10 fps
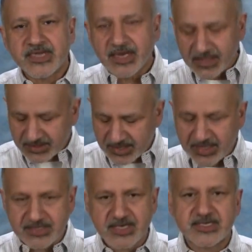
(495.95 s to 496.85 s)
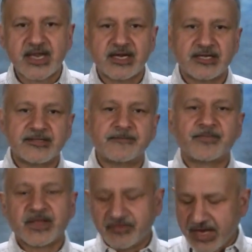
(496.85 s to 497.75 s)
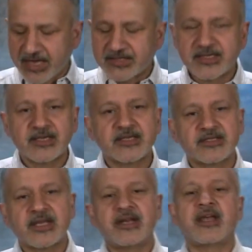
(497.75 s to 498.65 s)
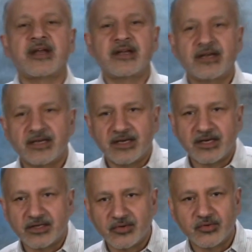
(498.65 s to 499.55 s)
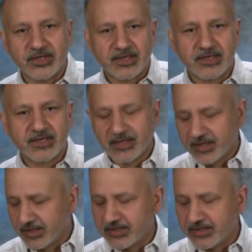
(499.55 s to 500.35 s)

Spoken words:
The second thing, as I said, is financing is inherently included